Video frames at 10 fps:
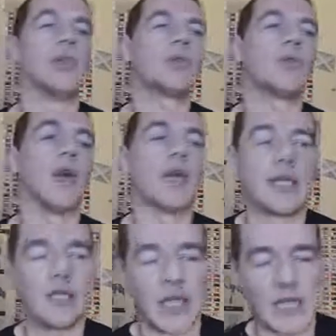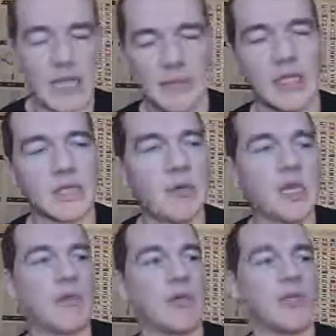So I, I came to this
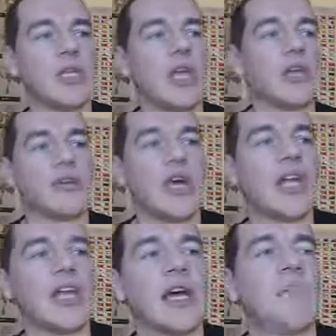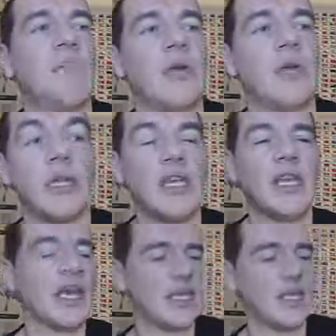bit in the mission and I tried it about,
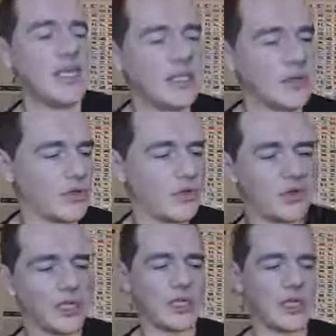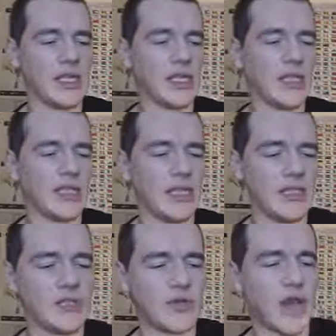and you, you need to go through, you need,
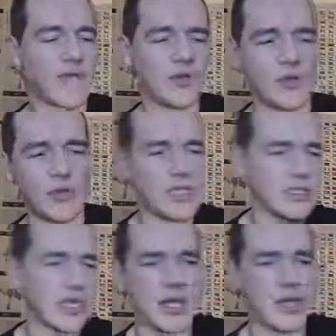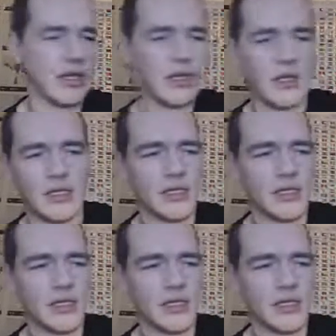need to drive through these kind of